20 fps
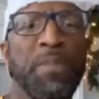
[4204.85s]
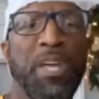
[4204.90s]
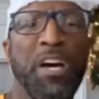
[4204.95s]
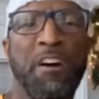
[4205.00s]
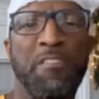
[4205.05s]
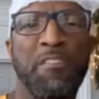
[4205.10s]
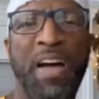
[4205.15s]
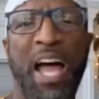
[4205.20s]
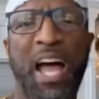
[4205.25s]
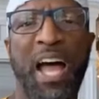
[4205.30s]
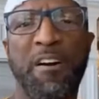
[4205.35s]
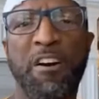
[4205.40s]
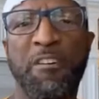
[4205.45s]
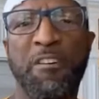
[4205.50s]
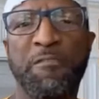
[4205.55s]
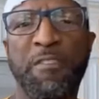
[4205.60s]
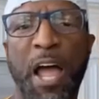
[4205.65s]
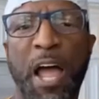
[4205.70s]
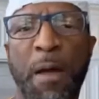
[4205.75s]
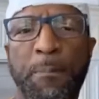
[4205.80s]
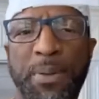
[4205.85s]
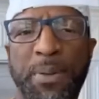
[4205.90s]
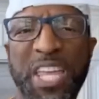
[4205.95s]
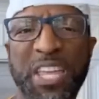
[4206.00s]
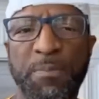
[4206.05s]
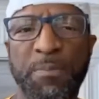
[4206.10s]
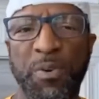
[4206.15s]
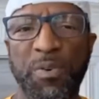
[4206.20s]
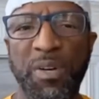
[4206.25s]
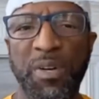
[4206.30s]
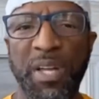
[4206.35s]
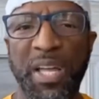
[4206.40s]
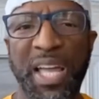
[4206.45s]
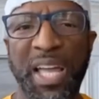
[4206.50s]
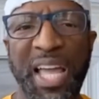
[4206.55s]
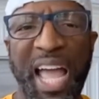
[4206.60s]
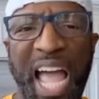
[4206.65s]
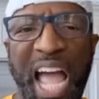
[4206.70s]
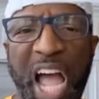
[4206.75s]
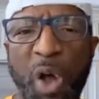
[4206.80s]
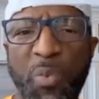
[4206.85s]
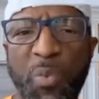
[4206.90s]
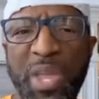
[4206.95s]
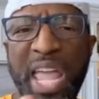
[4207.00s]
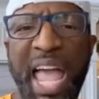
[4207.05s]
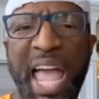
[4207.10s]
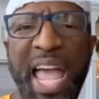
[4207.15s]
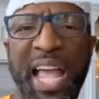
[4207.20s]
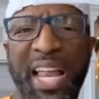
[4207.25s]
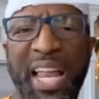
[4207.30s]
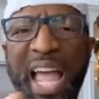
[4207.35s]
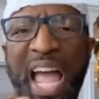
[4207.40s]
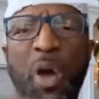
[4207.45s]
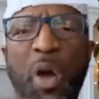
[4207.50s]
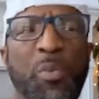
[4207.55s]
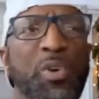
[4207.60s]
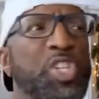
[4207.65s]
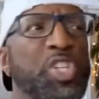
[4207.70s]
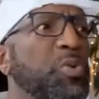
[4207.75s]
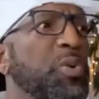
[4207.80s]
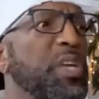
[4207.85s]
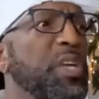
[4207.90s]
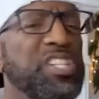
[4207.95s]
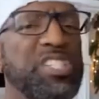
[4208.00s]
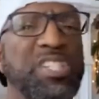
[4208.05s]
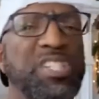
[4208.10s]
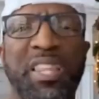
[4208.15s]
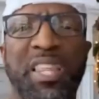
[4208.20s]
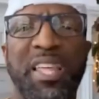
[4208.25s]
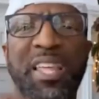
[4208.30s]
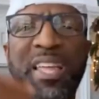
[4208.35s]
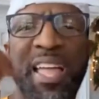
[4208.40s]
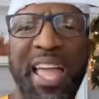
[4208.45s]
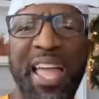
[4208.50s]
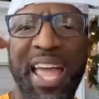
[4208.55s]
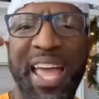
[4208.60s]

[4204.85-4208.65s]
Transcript: of our people and how we act and how we treat each other